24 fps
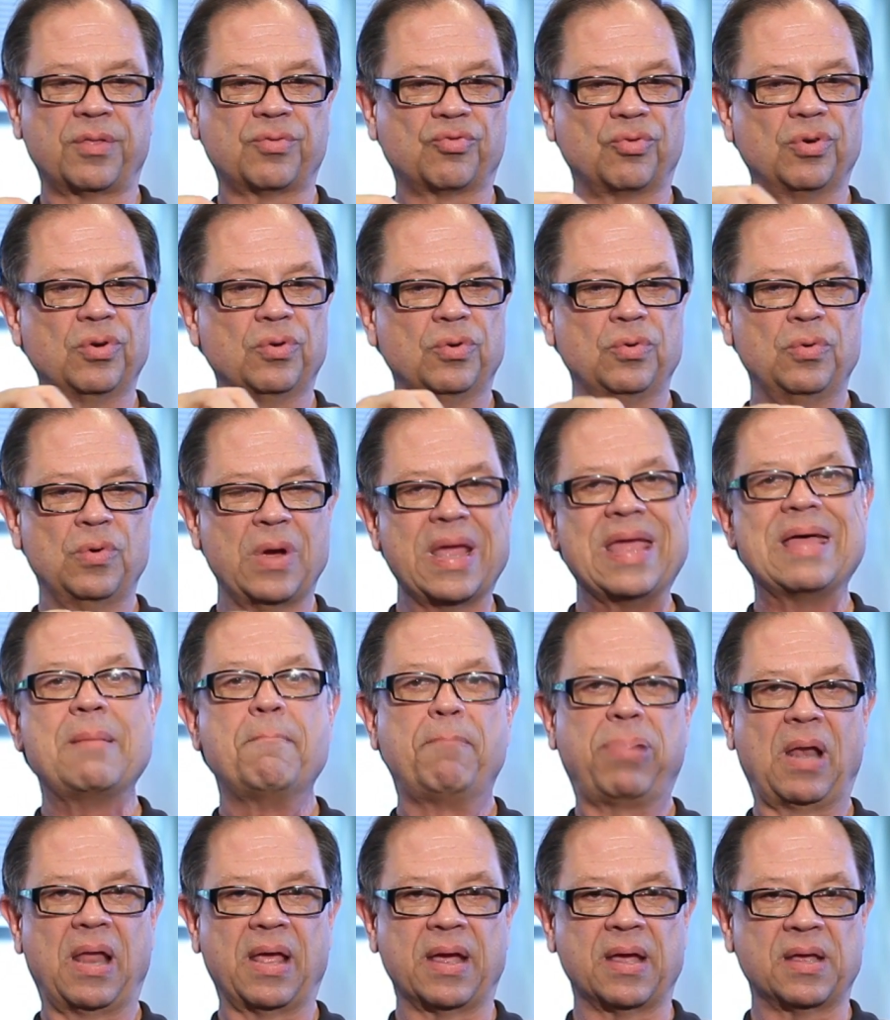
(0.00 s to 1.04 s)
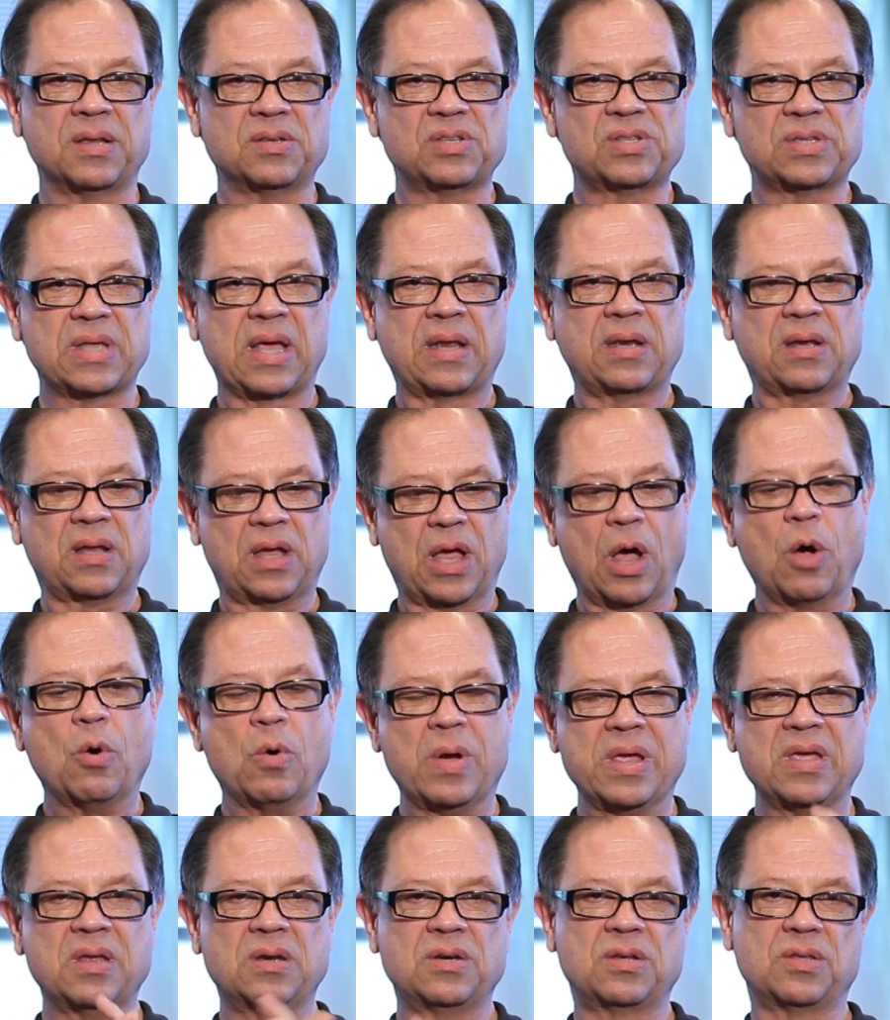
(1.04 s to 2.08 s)
through implants that go
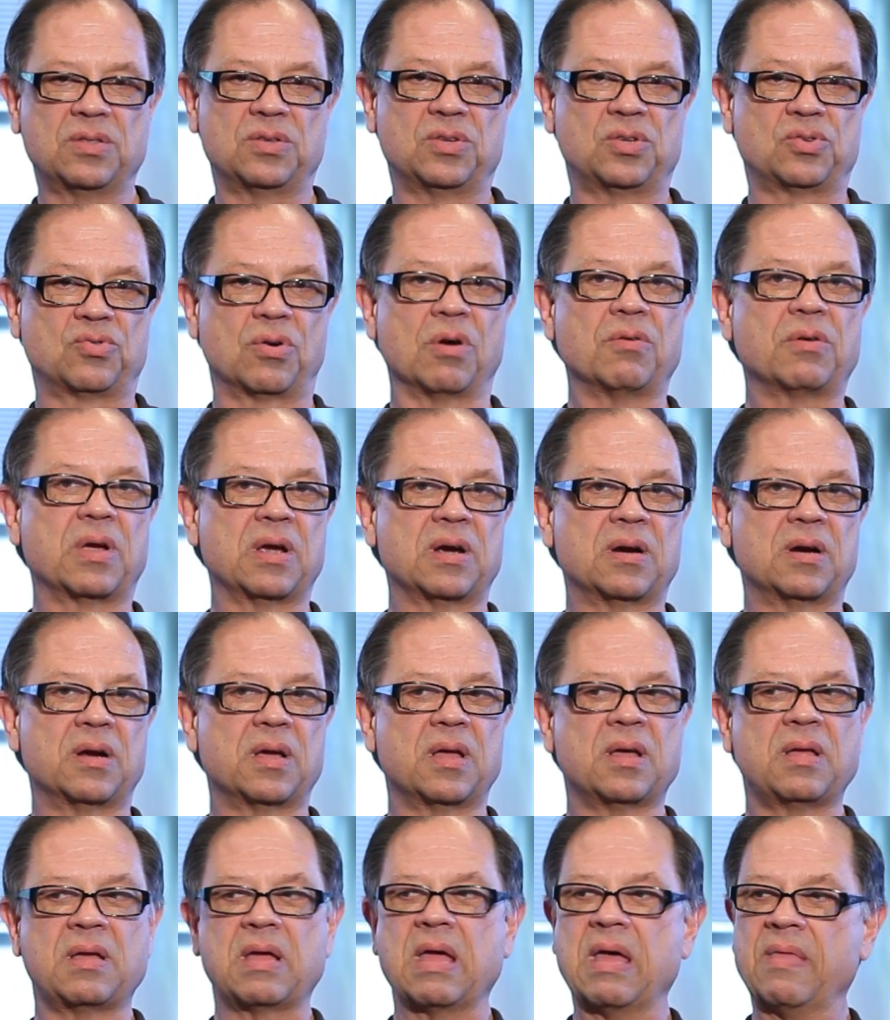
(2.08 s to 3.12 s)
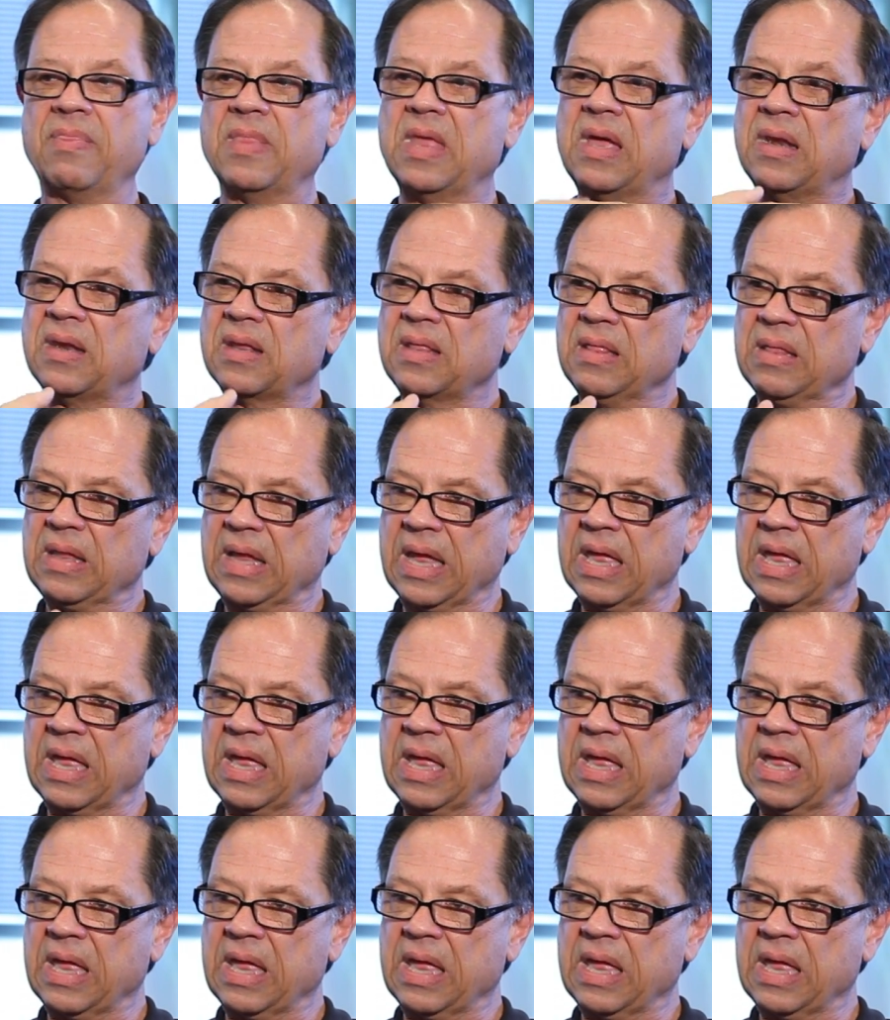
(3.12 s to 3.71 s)
into the stroke area and then